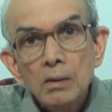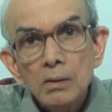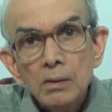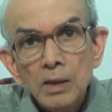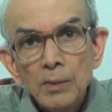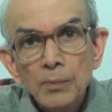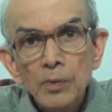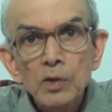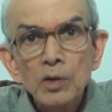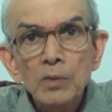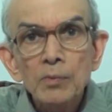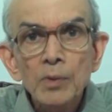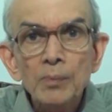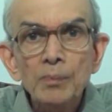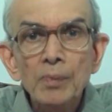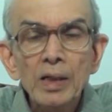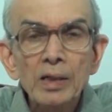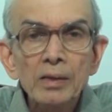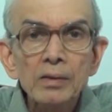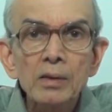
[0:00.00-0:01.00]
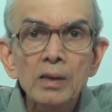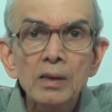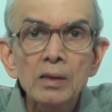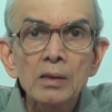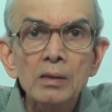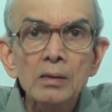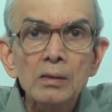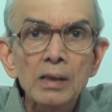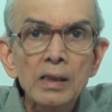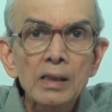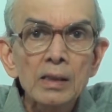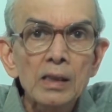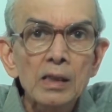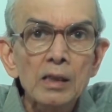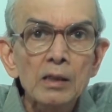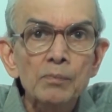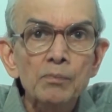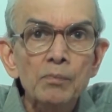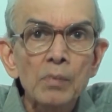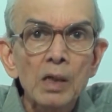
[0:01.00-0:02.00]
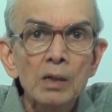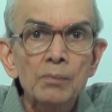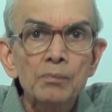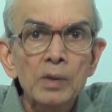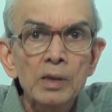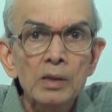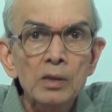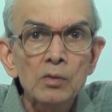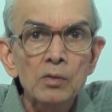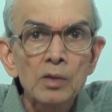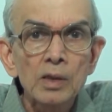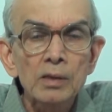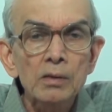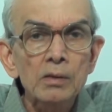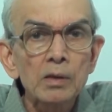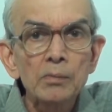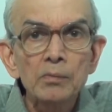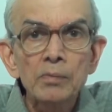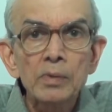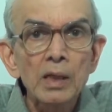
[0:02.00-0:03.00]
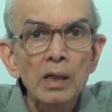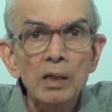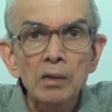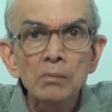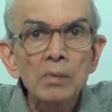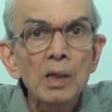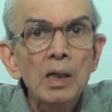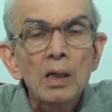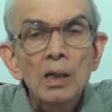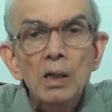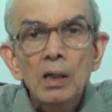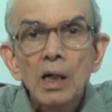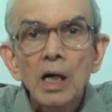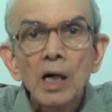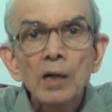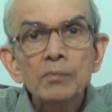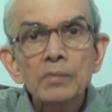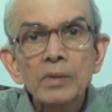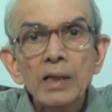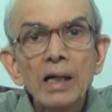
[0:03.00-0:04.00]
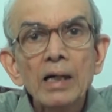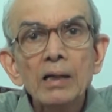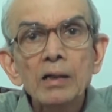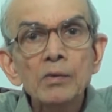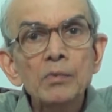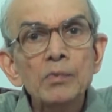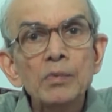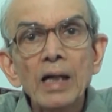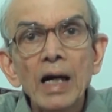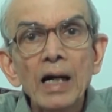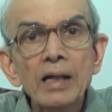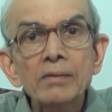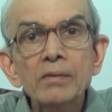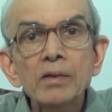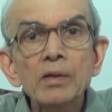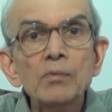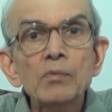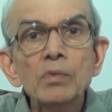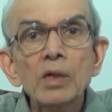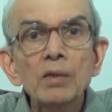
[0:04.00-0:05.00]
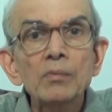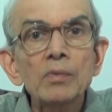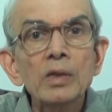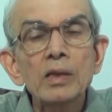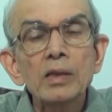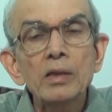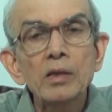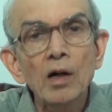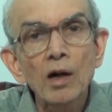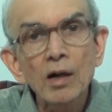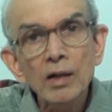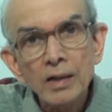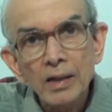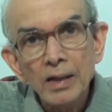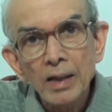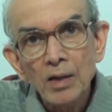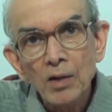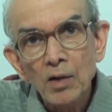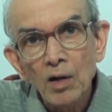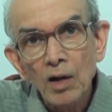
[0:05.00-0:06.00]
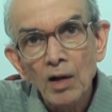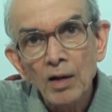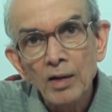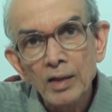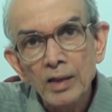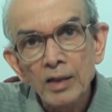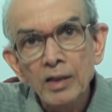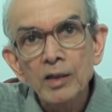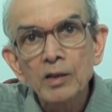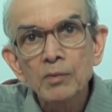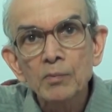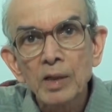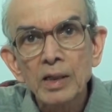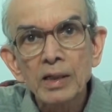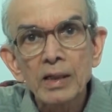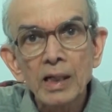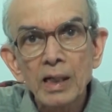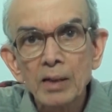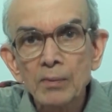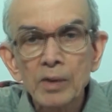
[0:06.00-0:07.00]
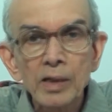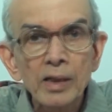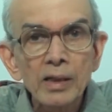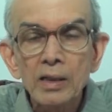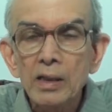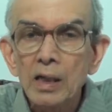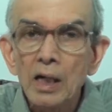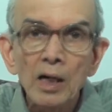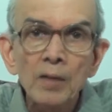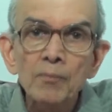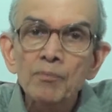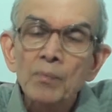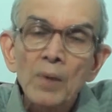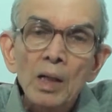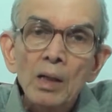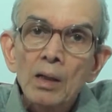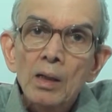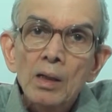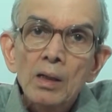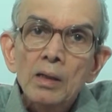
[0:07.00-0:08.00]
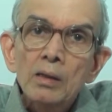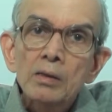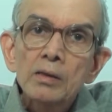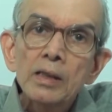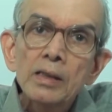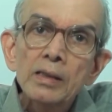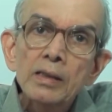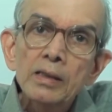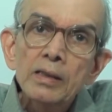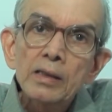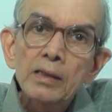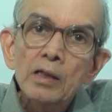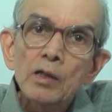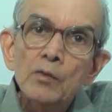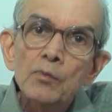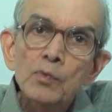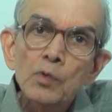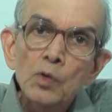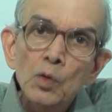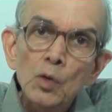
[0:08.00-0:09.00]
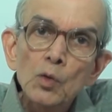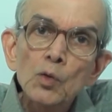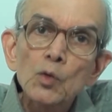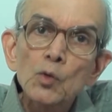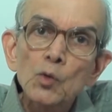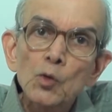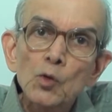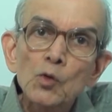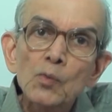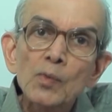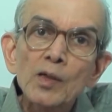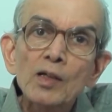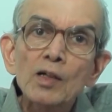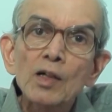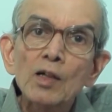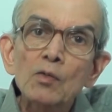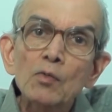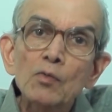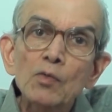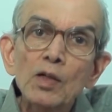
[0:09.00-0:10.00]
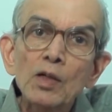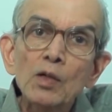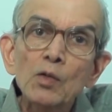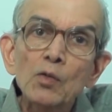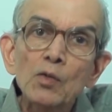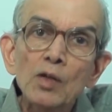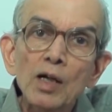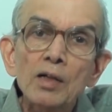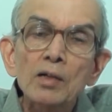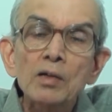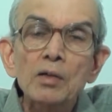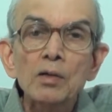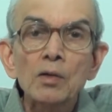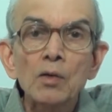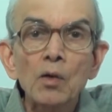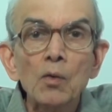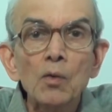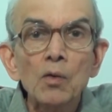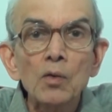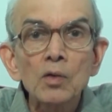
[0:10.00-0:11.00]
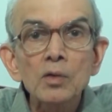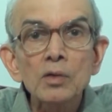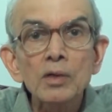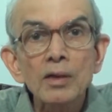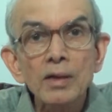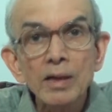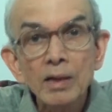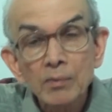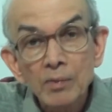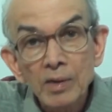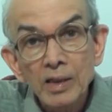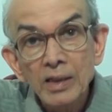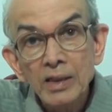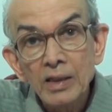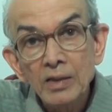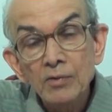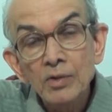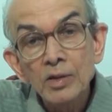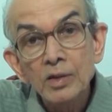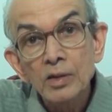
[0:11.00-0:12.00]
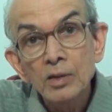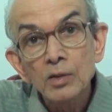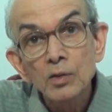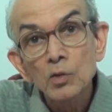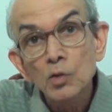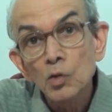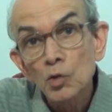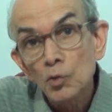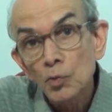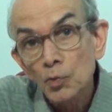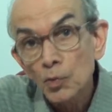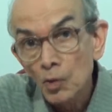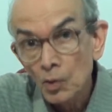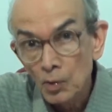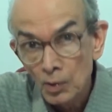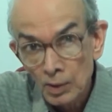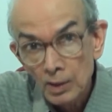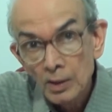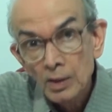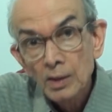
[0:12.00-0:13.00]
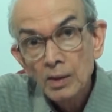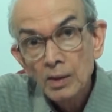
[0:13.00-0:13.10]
Suppose if a patient says a particular symptom and that symptom is not recorded in Matra Medica, then it is of no use because we do not know the remedy which is useful